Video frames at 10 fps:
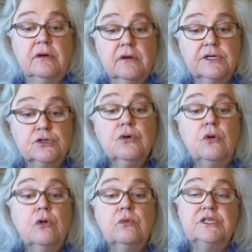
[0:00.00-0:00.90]

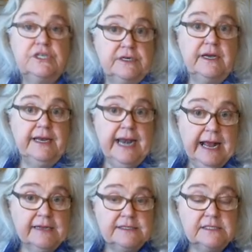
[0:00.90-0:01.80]
control, which
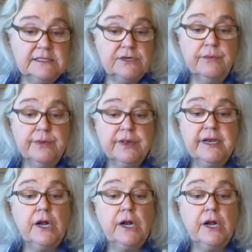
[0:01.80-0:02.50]
enhances their ability